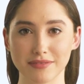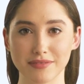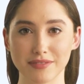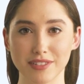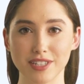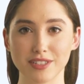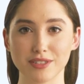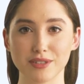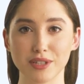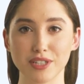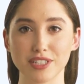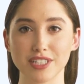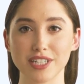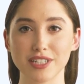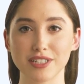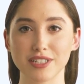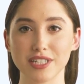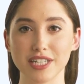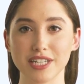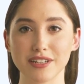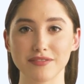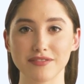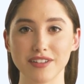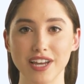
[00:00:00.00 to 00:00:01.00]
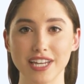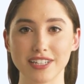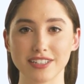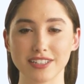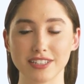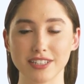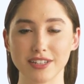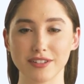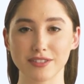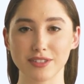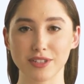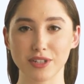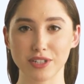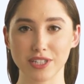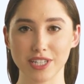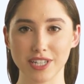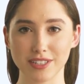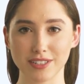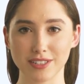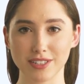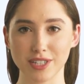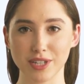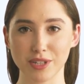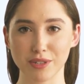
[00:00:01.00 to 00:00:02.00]
The strategic advantage of
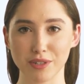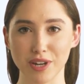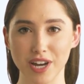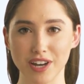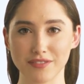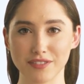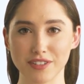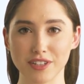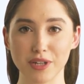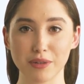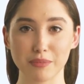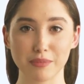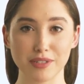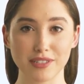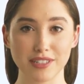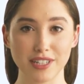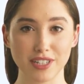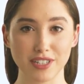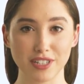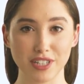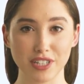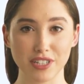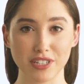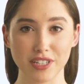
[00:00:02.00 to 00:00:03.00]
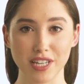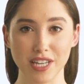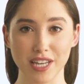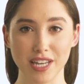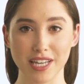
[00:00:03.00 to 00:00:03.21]
Turkey's geographical position,